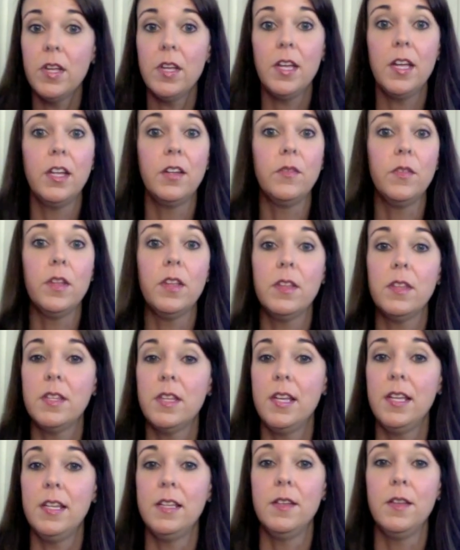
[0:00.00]
In
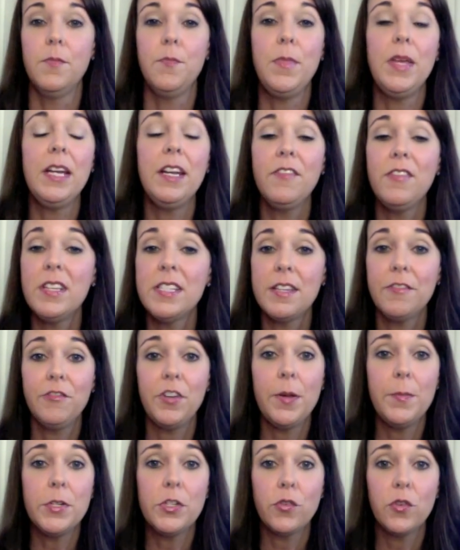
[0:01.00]
many of these
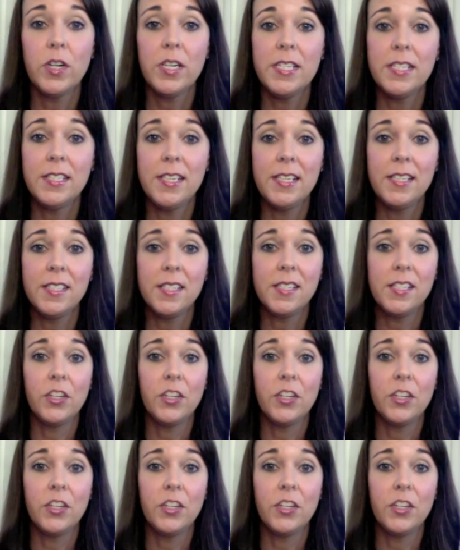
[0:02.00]
inflammatory diseases